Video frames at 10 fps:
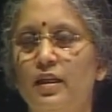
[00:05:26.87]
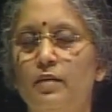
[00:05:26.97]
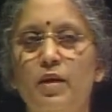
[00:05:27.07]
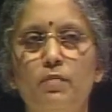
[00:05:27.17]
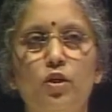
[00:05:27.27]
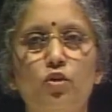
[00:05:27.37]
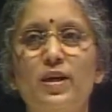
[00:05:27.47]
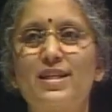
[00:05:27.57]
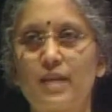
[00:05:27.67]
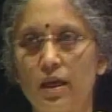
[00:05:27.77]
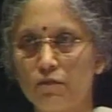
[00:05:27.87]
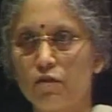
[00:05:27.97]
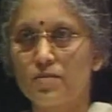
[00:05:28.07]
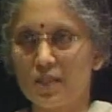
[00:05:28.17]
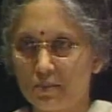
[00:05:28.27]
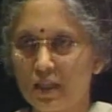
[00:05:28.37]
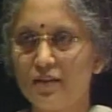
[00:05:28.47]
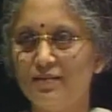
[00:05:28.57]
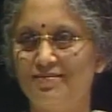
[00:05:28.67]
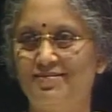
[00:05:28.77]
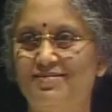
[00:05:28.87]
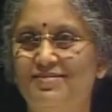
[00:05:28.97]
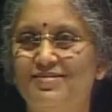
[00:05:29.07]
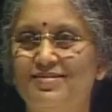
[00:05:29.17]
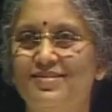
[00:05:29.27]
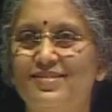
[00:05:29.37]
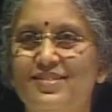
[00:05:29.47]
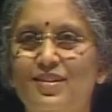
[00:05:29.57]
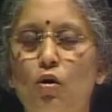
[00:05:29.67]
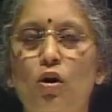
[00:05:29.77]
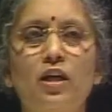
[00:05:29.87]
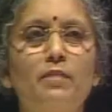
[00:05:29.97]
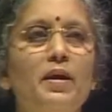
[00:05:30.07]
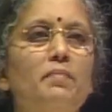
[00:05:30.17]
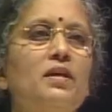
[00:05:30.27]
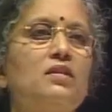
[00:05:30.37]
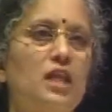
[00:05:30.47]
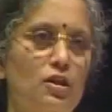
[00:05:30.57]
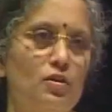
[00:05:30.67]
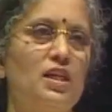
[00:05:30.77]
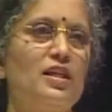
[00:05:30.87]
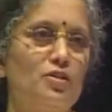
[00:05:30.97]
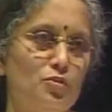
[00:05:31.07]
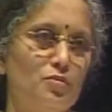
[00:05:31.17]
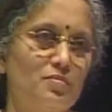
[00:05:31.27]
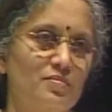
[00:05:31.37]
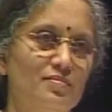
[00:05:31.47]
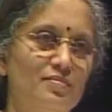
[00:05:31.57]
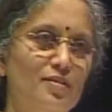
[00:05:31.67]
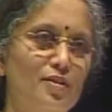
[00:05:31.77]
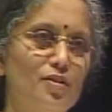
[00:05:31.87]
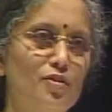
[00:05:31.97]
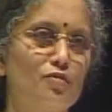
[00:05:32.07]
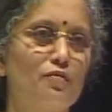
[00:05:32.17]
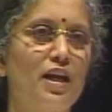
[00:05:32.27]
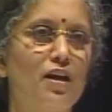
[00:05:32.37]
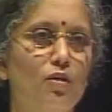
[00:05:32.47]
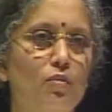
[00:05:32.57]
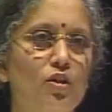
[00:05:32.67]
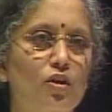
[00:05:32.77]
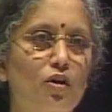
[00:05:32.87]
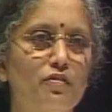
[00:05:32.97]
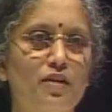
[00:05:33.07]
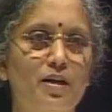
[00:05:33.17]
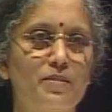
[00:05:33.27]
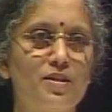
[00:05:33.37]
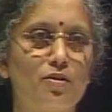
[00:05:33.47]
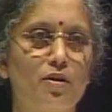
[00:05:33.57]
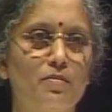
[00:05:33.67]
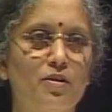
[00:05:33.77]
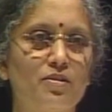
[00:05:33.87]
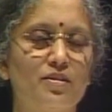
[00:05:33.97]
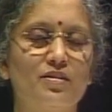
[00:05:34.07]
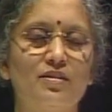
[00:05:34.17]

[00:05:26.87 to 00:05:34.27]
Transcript: it may be to escape from something or it may be genuinely to, to find out what the law of karma is all about.